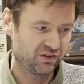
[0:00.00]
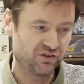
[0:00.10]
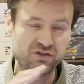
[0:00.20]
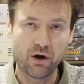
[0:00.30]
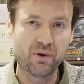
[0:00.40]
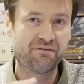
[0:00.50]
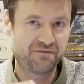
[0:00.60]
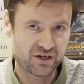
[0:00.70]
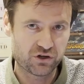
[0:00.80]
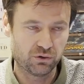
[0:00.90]
There's no
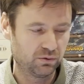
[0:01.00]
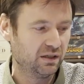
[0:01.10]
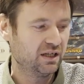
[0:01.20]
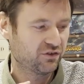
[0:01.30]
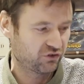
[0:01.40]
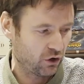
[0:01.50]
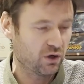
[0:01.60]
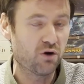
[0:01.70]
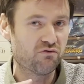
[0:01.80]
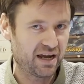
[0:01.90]
official
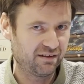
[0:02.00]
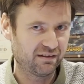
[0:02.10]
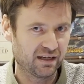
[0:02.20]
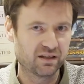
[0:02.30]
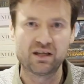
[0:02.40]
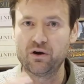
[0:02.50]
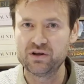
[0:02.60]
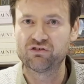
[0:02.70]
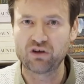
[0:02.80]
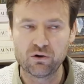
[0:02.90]
solo racing. The only
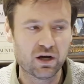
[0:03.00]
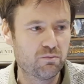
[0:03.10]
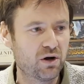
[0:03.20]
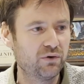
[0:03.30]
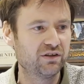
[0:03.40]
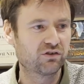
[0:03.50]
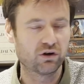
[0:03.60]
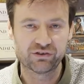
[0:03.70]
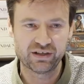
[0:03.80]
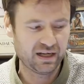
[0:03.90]
solo mode it's
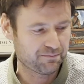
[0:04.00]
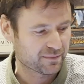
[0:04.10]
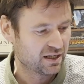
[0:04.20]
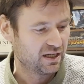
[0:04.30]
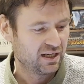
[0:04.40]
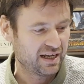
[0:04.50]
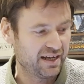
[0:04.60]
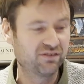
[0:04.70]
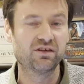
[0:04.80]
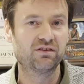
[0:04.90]
got in it
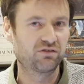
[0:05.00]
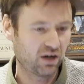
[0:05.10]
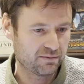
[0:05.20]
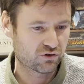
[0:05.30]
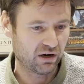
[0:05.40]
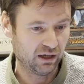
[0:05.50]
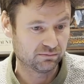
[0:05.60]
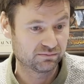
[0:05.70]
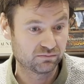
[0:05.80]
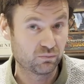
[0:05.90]
is time trial,
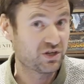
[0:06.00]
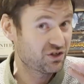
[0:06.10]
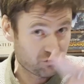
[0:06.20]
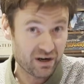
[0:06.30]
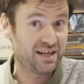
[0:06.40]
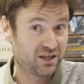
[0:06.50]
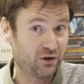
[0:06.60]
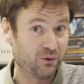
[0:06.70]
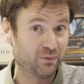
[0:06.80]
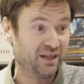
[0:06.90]
which is really
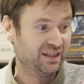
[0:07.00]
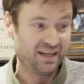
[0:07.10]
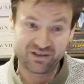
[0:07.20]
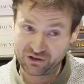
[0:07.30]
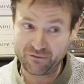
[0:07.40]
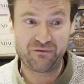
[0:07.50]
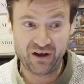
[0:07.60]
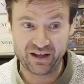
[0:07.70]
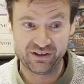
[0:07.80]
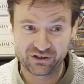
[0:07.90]
cool. It's good
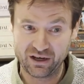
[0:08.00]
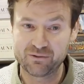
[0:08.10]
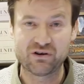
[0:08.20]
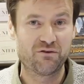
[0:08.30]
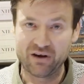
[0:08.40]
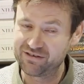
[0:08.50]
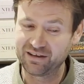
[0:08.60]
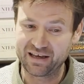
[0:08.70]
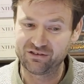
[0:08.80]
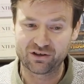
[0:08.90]
fun. The time trial, racing
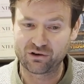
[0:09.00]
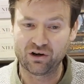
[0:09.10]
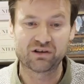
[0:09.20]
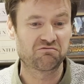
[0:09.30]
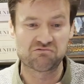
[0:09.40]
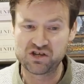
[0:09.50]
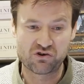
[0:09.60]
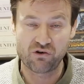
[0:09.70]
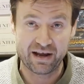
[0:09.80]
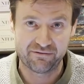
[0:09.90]
against the clock is
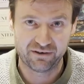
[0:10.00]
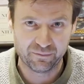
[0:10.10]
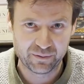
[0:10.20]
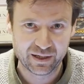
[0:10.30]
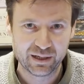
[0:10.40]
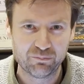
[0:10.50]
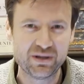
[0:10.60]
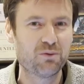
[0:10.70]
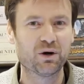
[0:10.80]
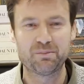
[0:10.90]
great fun, but
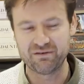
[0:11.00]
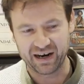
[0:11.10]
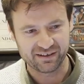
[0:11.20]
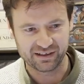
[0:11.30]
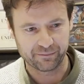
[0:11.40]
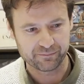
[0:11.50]
you want to be racing.